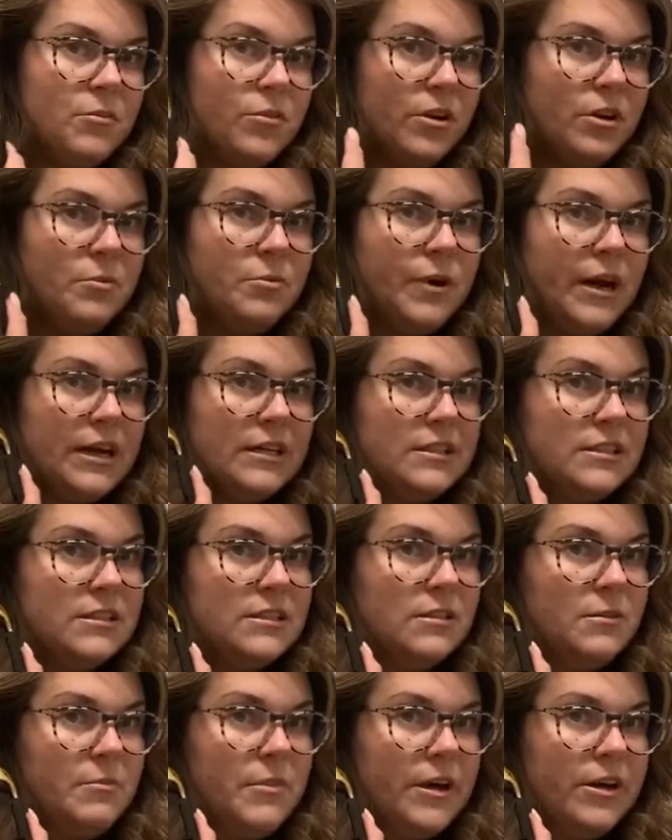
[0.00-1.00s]
you practice, the
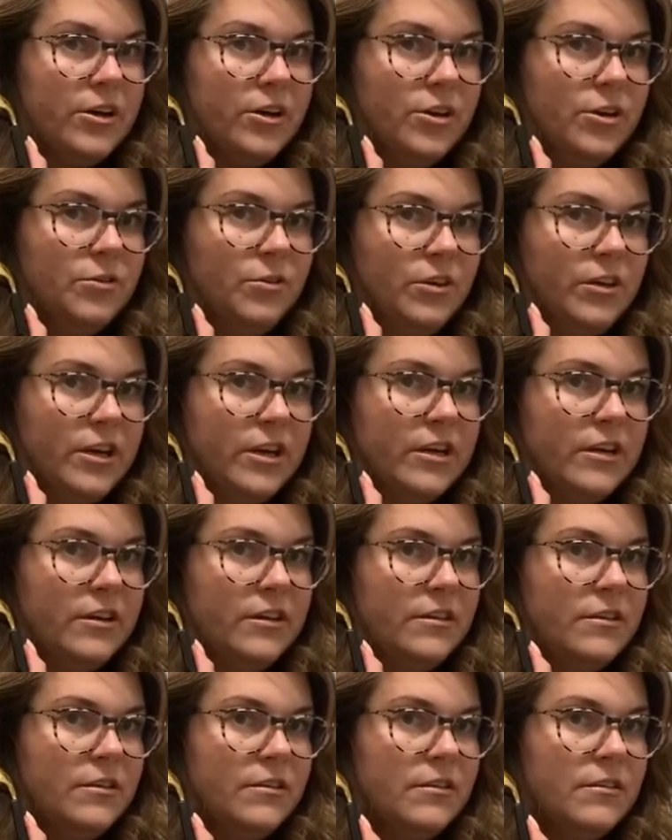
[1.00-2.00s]
better you will get.
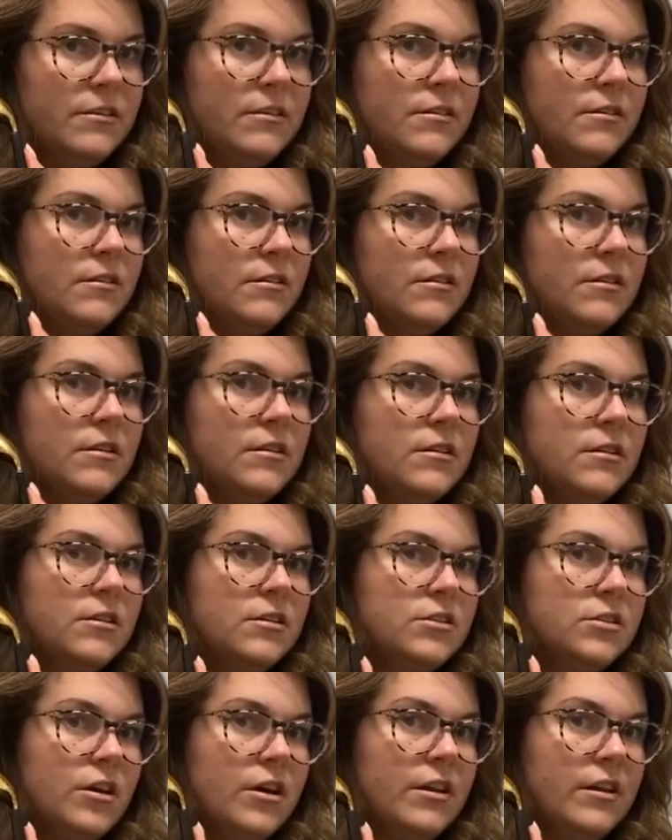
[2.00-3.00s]

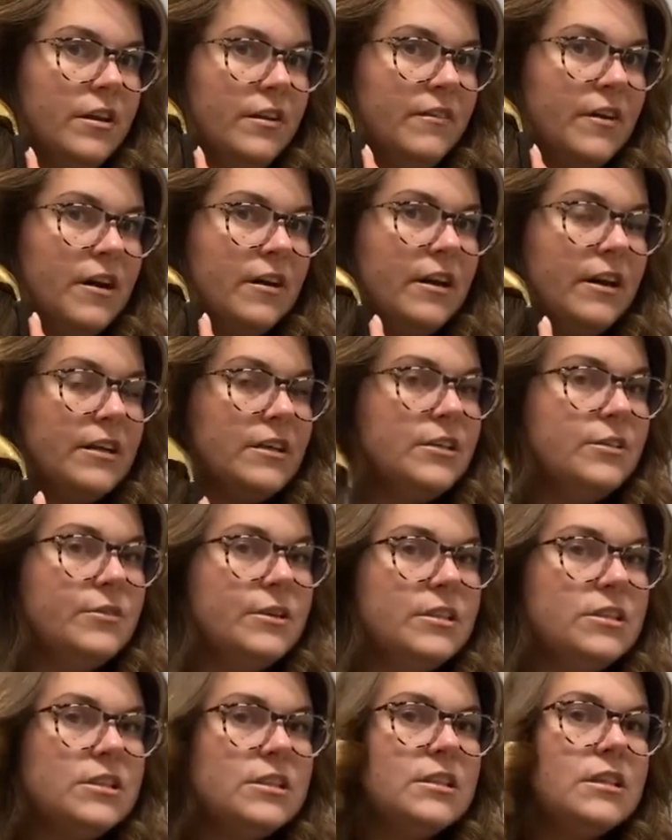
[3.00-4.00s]
So I leave out like 2
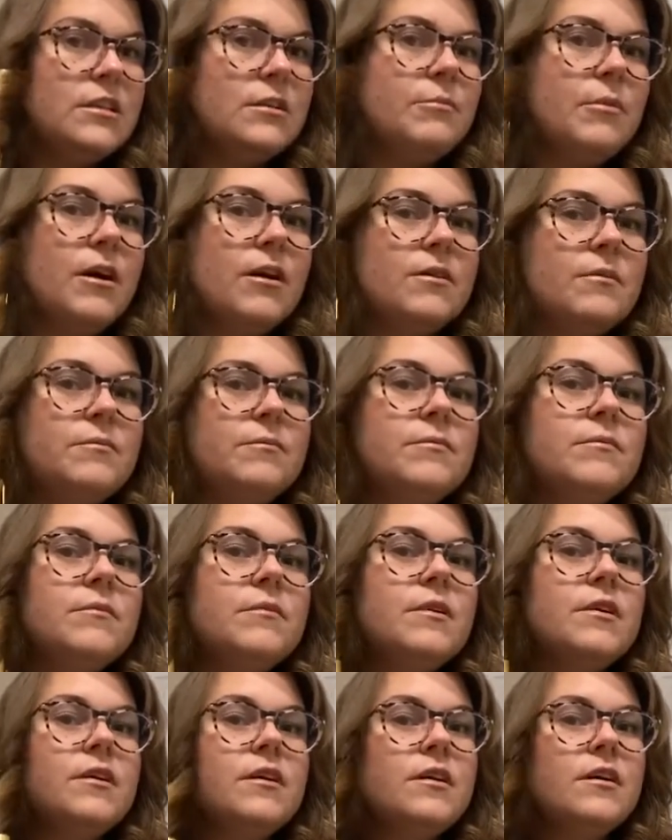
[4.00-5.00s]
inches at the bottom.
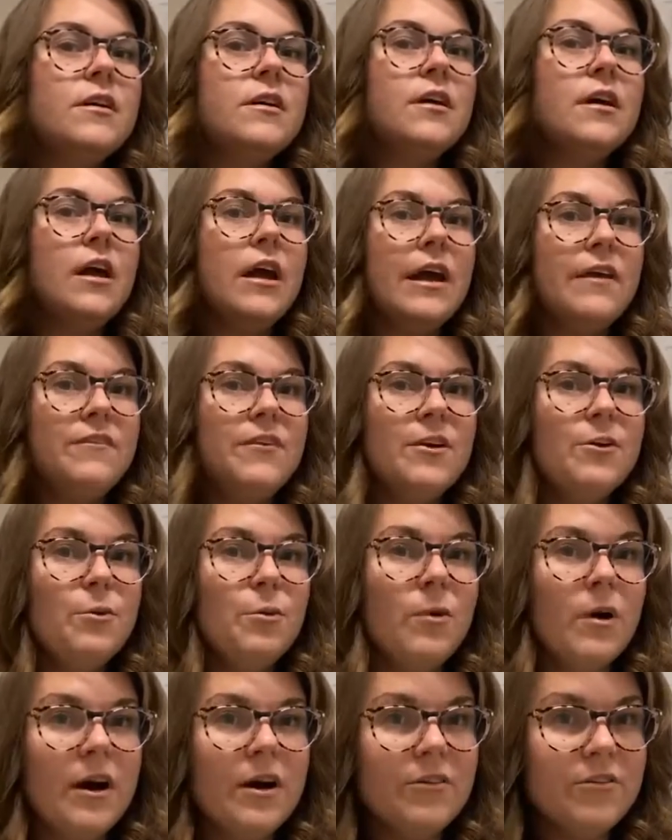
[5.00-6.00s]
If you
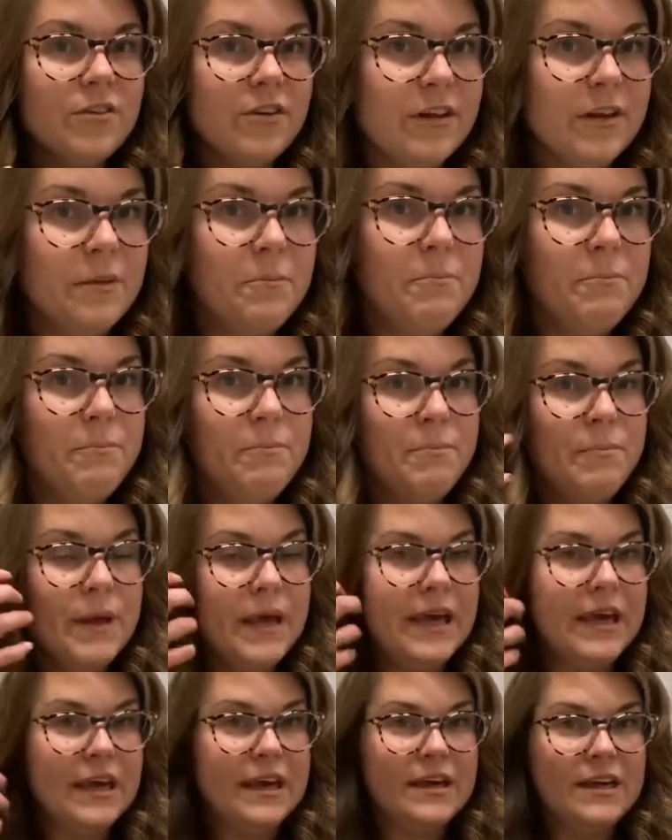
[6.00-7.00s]
want really
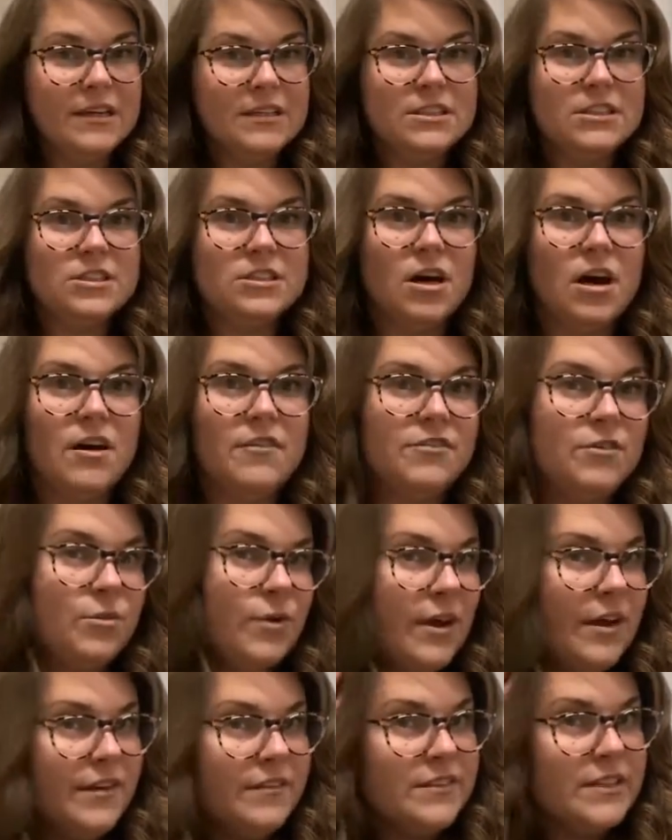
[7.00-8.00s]
big, soft
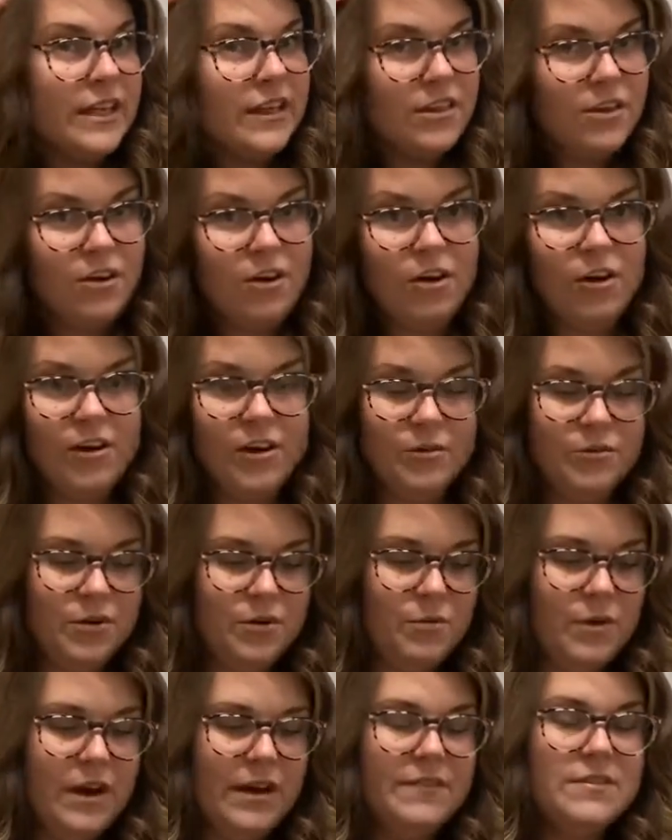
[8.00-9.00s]
waves, like the Hollywood
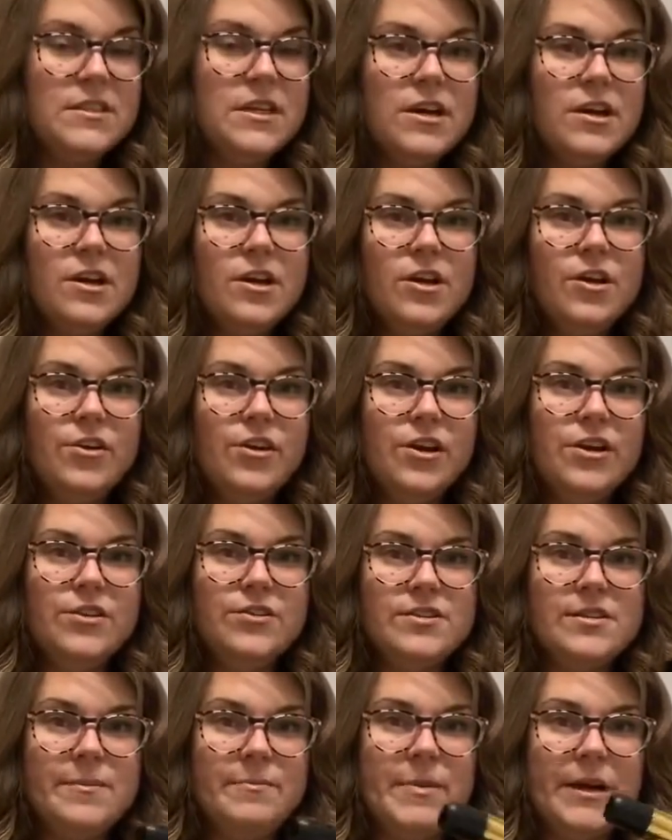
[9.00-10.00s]
waves, you can use
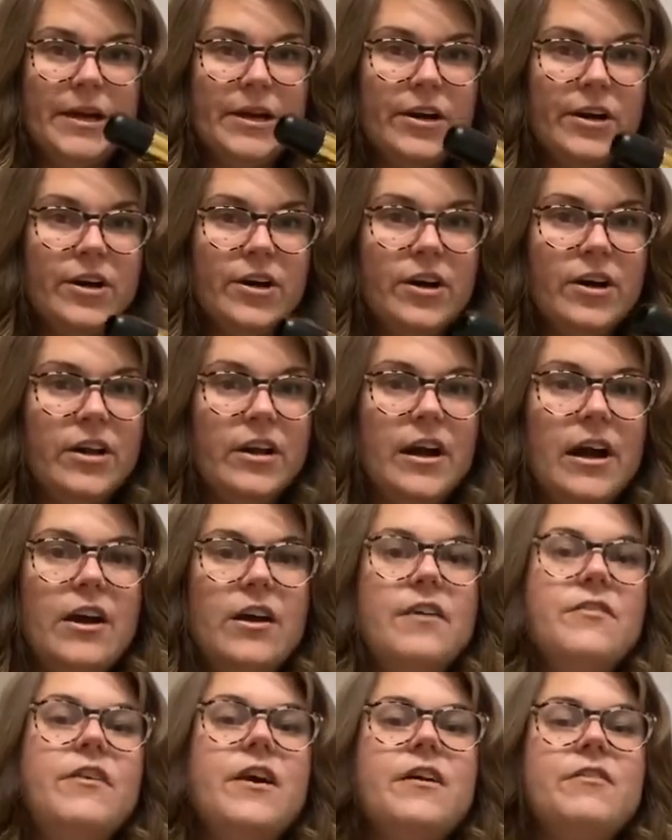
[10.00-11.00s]
a bigger curling iron.
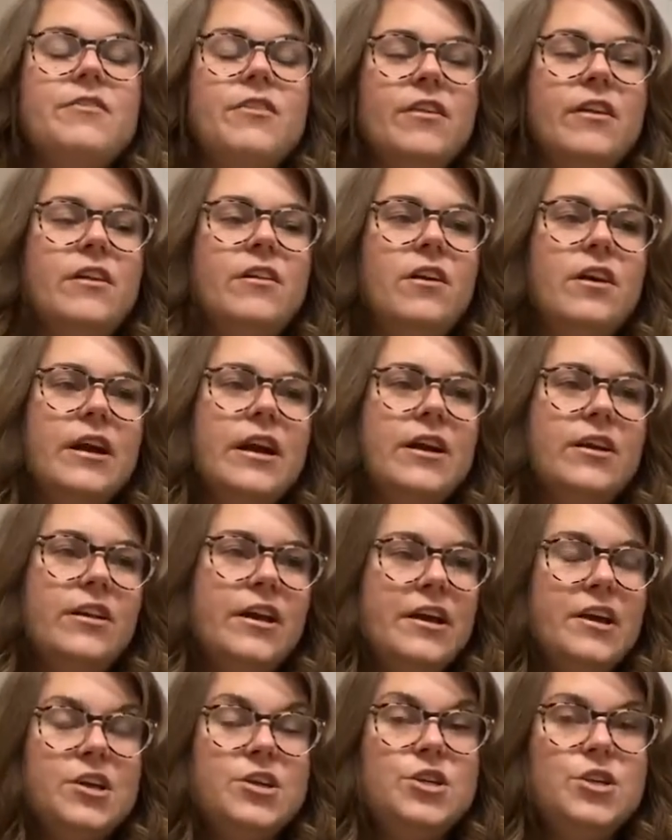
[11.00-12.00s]
If you have really long hair, like
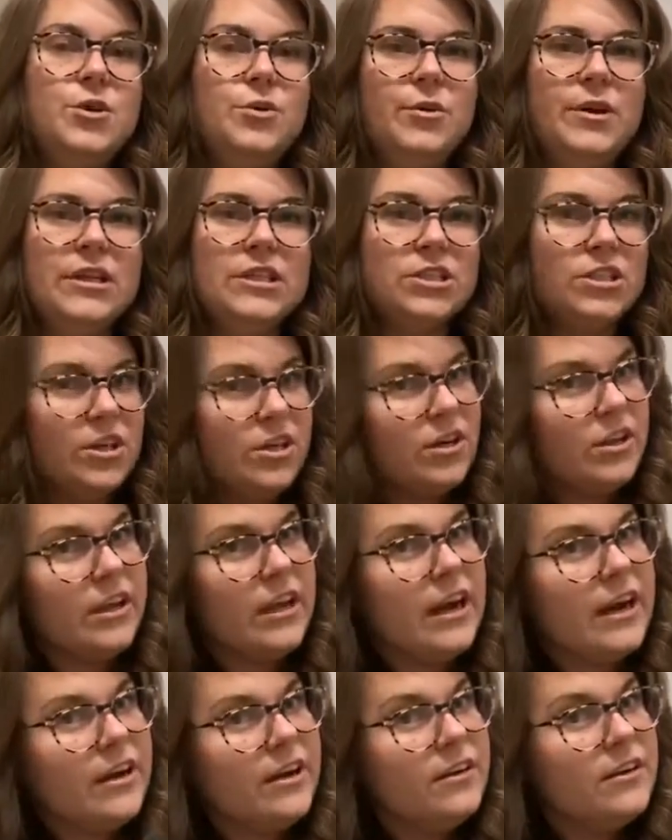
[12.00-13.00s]
a 2-inch curling
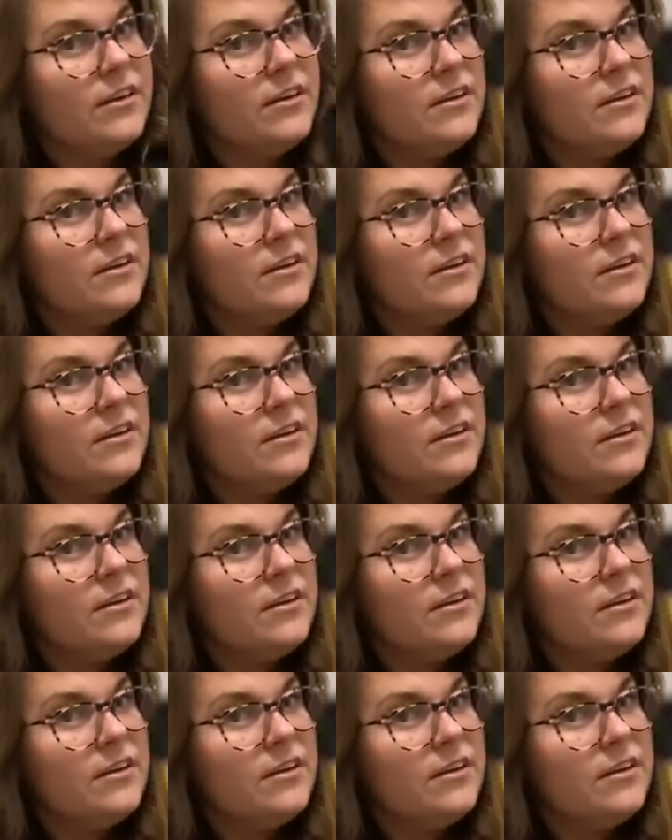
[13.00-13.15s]
iron.